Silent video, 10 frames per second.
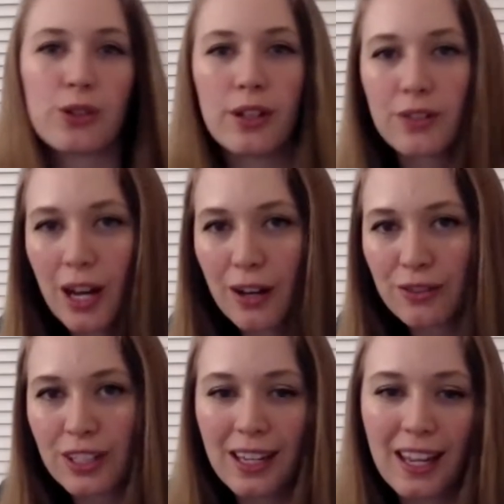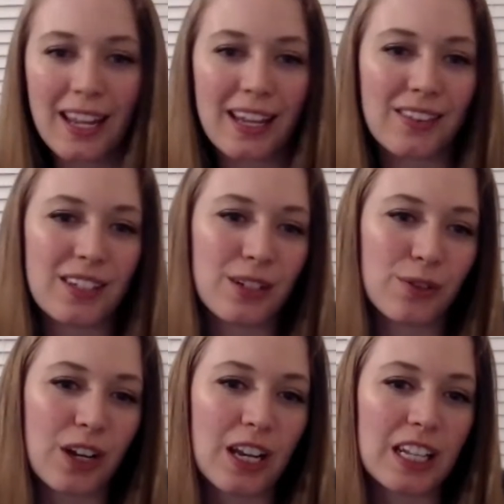of coffee and the
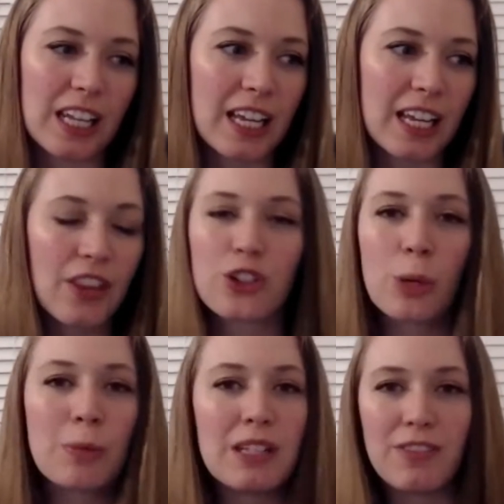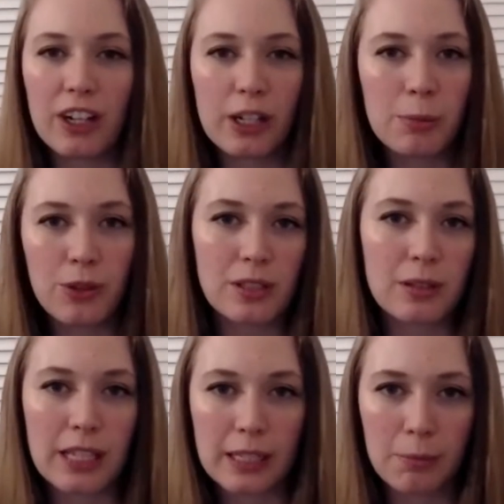different, like, there's so many variables, and
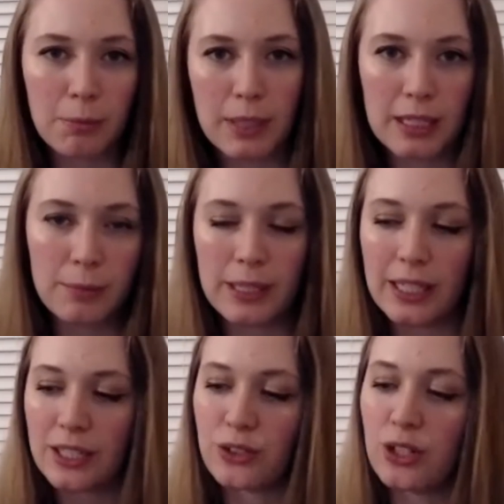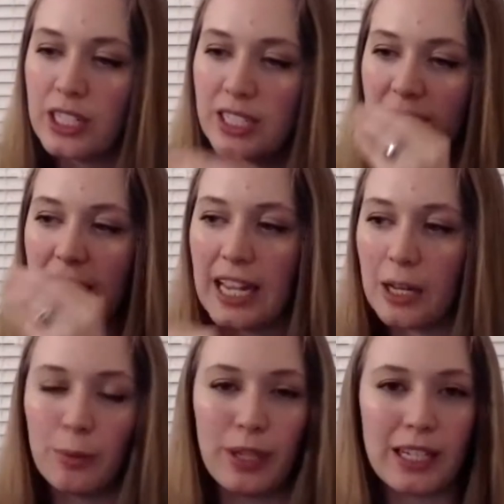like me being as nerdy as I am,
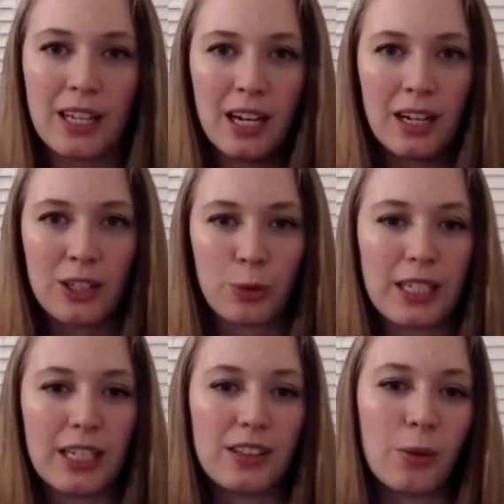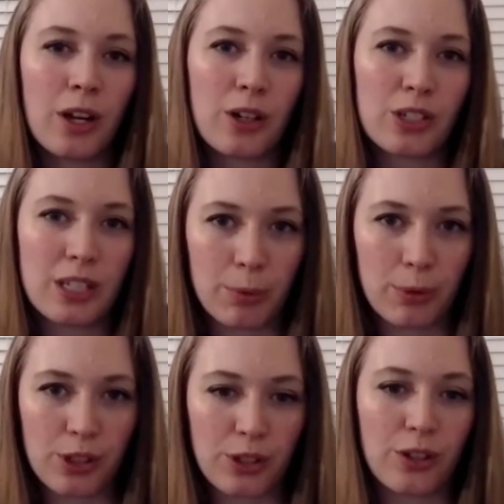like tweaking the water
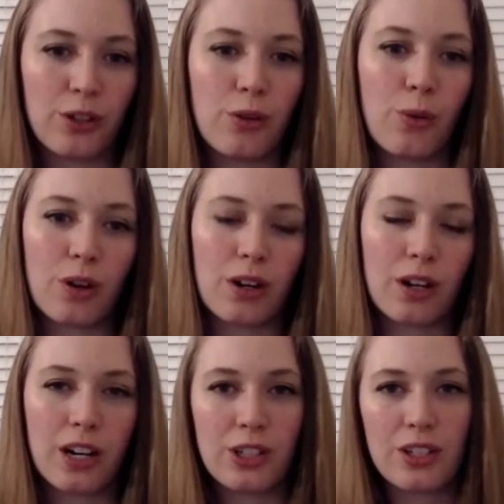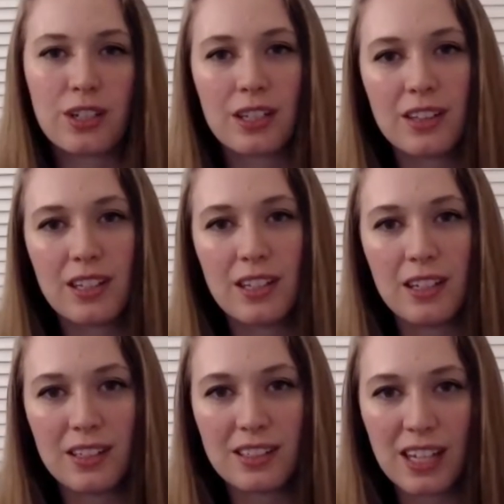temperature or adjusting
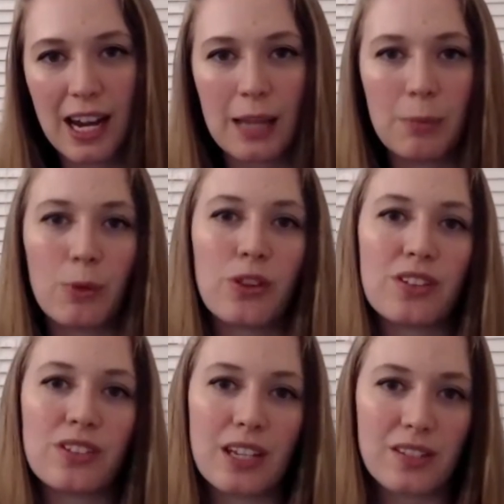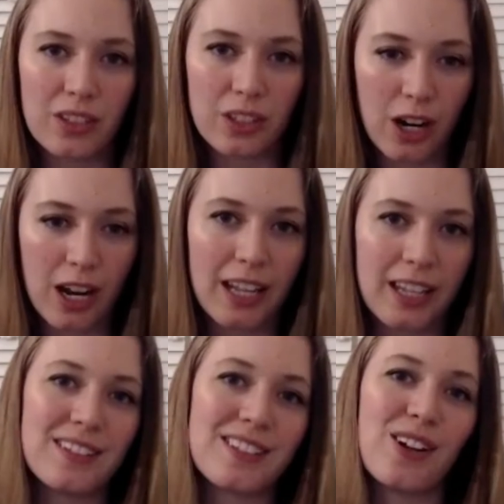the time or the size of the
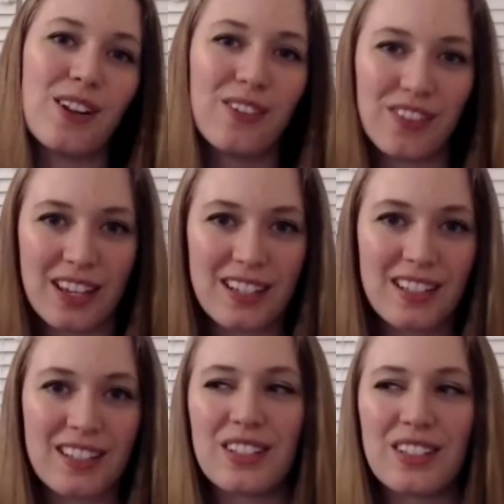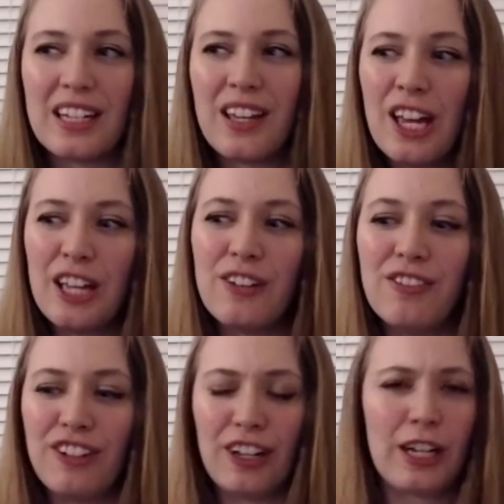grinds and all of this is like
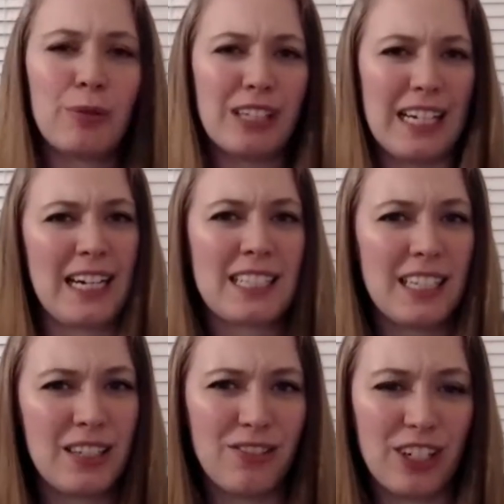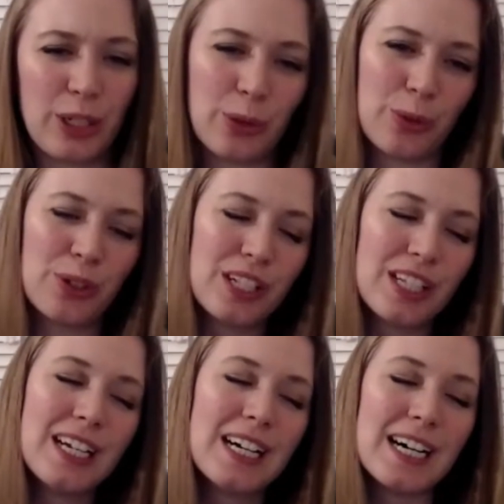very relaxing and very cool.
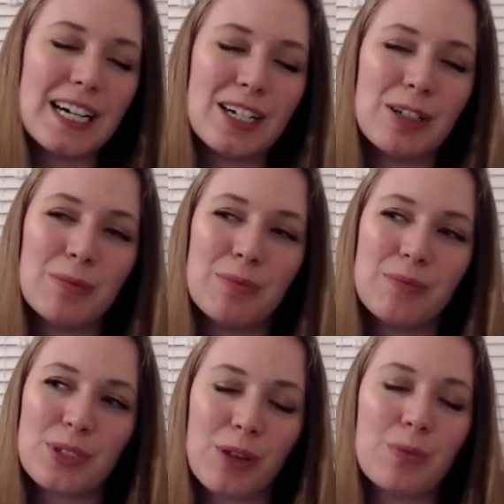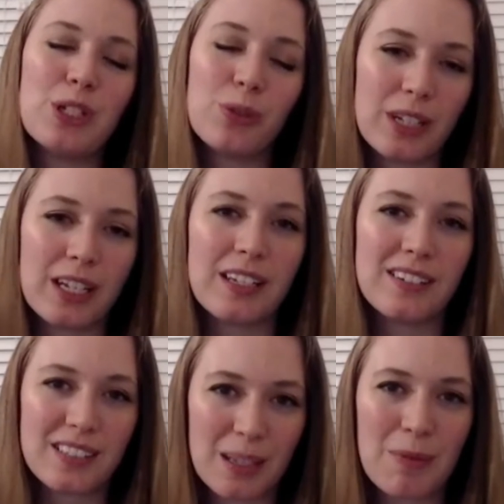So I've been
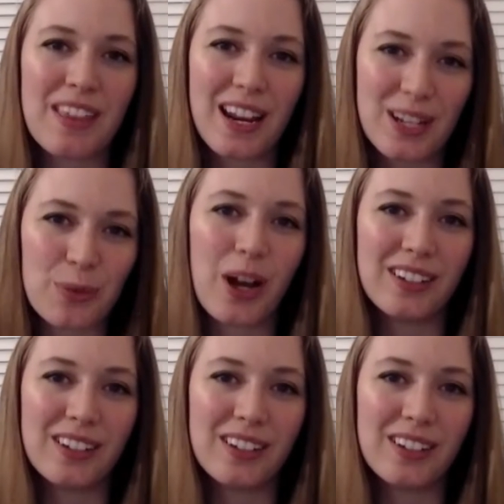doing some of that as well.